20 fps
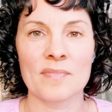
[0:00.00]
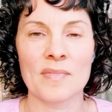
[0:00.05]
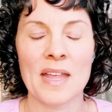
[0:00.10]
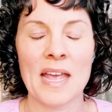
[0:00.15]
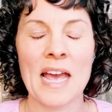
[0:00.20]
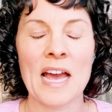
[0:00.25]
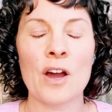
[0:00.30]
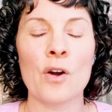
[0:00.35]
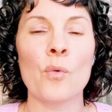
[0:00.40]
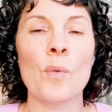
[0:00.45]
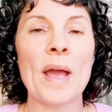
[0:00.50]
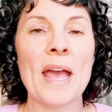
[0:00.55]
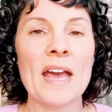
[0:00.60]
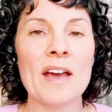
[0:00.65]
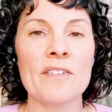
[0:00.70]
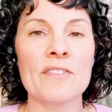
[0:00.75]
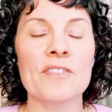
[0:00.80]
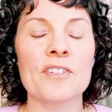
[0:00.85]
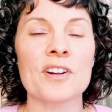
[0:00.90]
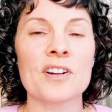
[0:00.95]

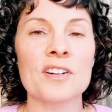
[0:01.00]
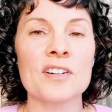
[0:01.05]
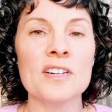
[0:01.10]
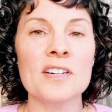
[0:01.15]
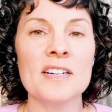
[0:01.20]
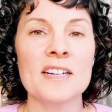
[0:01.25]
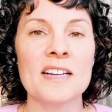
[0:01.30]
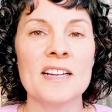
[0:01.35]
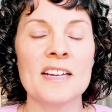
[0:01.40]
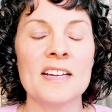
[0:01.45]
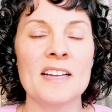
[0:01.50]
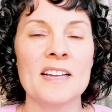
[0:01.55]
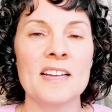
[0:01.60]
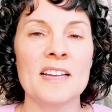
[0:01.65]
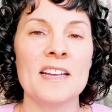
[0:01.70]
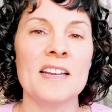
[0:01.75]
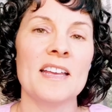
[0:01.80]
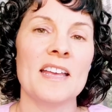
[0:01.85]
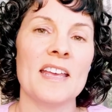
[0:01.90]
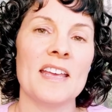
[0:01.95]
However,
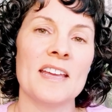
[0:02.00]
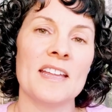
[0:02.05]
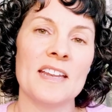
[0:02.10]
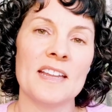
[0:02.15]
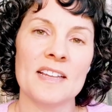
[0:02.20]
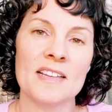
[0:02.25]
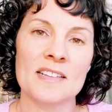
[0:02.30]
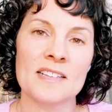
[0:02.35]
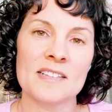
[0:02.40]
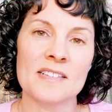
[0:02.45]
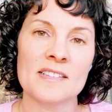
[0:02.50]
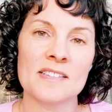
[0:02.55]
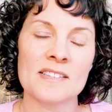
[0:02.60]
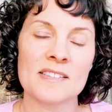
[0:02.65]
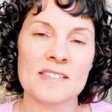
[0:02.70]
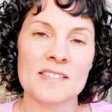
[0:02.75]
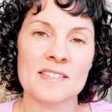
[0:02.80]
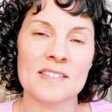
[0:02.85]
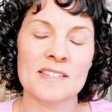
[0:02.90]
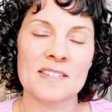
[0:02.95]
it
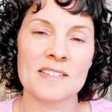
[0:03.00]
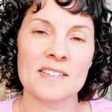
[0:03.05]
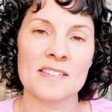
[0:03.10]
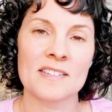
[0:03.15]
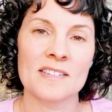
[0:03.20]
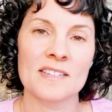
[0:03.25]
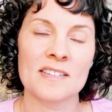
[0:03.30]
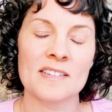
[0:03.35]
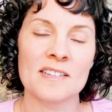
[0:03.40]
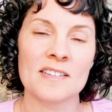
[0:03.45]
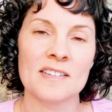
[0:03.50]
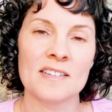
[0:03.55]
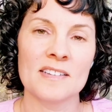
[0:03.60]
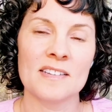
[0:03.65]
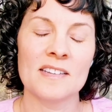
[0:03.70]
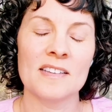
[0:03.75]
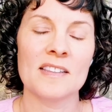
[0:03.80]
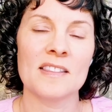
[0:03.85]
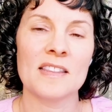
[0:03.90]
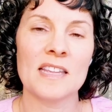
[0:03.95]
is
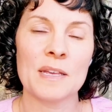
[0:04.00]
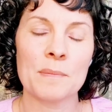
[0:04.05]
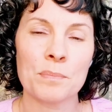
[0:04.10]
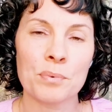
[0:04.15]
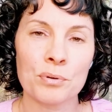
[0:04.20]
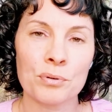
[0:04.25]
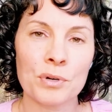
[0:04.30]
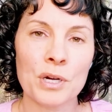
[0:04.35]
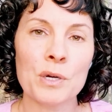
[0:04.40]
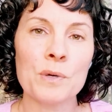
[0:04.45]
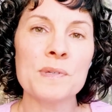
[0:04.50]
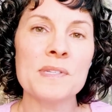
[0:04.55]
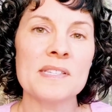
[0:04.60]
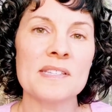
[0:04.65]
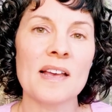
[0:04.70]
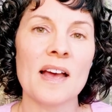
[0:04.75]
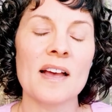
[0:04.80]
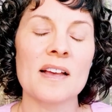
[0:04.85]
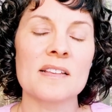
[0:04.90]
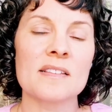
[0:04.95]
the
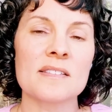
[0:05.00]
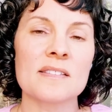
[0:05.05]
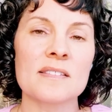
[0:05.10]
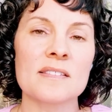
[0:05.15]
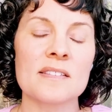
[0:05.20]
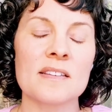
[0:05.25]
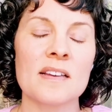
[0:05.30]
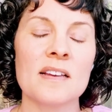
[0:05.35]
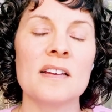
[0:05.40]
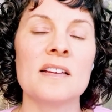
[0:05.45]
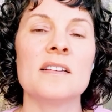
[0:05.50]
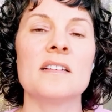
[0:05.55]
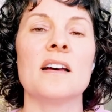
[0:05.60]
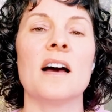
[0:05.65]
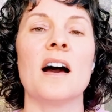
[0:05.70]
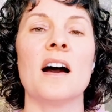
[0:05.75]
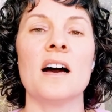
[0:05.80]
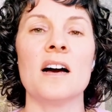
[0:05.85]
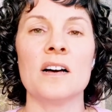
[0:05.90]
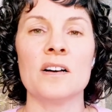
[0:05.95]
process
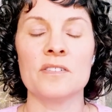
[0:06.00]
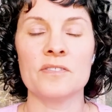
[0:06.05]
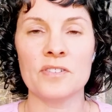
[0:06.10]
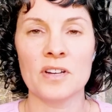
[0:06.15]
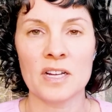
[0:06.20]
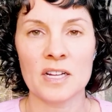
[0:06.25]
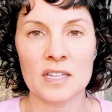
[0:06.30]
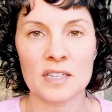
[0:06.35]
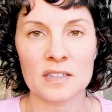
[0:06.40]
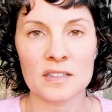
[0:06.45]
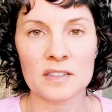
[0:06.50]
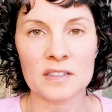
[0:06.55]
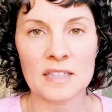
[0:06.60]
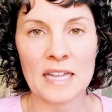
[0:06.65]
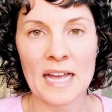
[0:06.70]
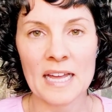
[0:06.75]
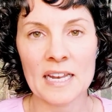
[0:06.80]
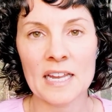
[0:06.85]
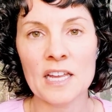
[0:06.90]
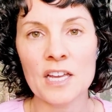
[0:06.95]
of
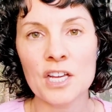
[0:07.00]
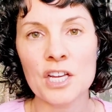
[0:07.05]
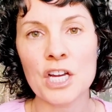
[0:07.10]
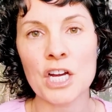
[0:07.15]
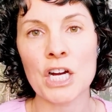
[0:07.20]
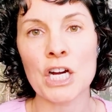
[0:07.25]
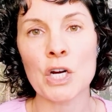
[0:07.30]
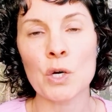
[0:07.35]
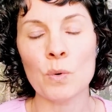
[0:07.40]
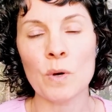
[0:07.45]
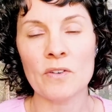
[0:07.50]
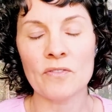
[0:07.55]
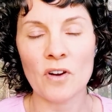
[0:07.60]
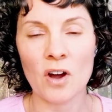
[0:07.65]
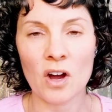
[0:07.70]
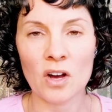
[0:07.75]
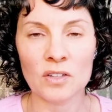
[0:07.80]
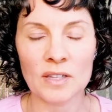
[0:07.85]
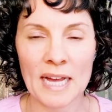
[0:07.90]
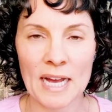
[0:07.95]
letting go of
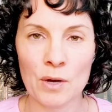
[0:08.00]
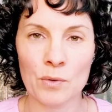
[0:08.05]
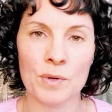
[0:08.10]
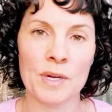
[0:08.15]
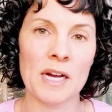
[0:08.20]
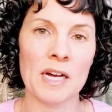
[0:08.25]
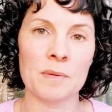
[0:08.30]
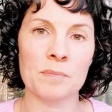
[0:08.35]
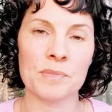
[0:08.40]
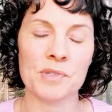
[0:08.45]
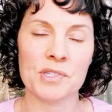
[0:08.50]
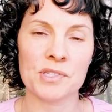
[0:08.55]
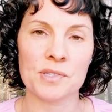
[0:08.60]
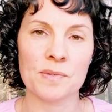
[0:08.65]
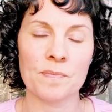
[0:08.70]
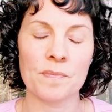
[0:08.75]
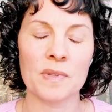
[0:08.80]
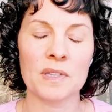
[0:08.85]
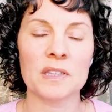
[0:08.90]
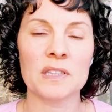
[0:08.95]
all outcomes,
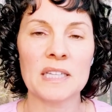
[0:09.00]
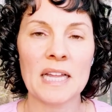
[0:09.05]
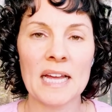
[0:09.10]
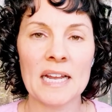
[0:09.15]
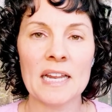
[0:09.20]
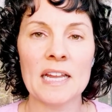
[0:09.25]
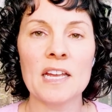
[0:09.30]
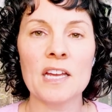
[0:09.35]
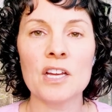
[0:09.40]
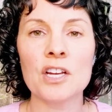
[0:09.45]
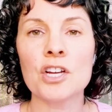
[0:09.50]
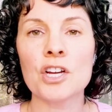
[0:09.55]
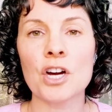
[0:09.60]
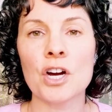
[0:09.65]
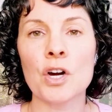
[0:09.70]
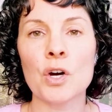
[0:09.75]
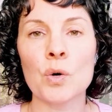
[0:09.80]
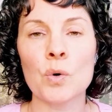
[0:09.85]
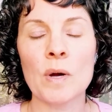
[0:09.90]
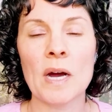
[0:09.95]
letting
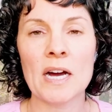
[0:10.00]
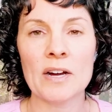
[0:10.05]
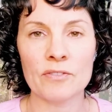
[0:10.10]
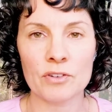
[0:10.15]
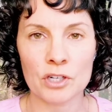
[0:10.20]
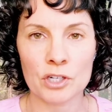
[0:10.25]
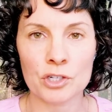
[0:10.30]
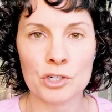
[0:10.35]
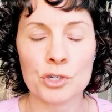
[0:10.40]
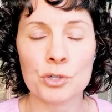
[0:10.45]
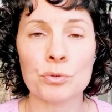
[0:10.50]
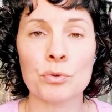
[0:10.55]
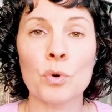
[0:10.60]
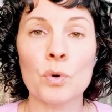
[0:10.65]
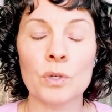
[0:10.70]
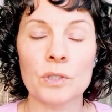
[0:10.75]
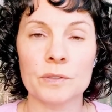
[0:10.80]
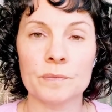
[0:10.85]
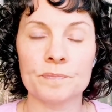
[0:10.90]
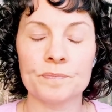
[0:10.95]
go of
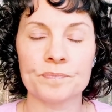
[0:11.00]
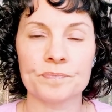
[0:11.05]
control,